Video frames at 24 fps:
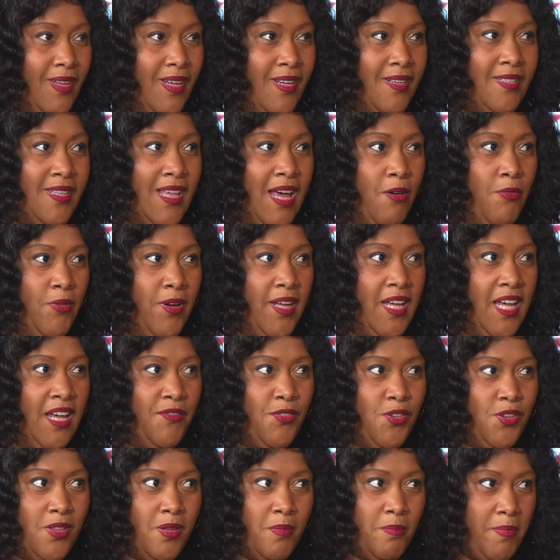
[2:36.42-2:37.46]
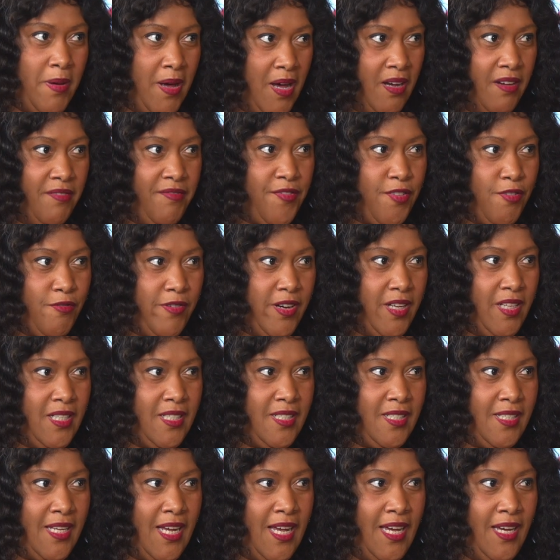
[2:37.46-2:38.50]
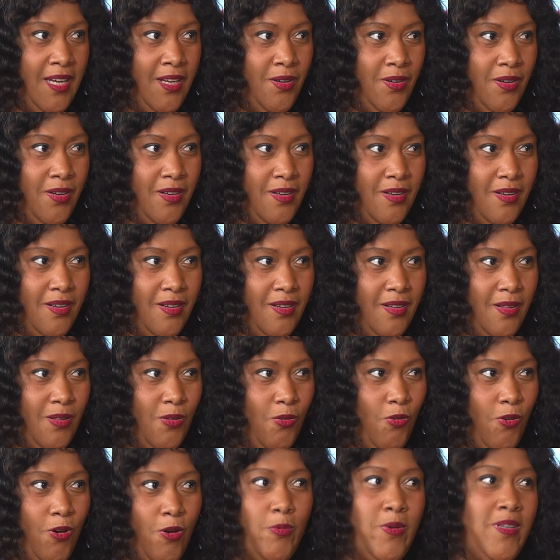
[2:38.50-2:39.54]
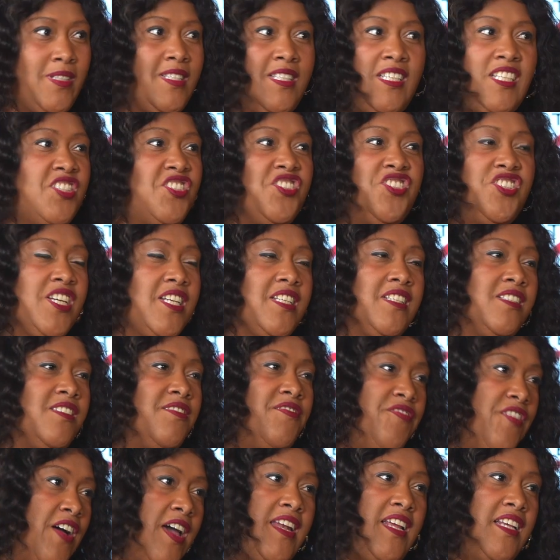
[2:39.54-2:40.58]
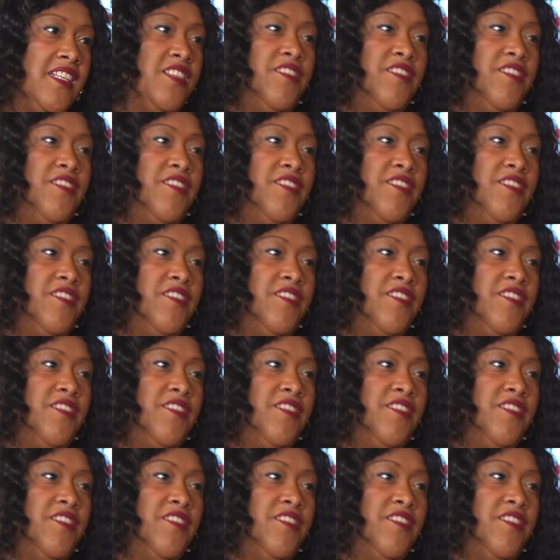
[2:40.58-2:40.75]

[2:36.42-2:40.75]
is that what gave you the bug for real estate? Or was this just fun as a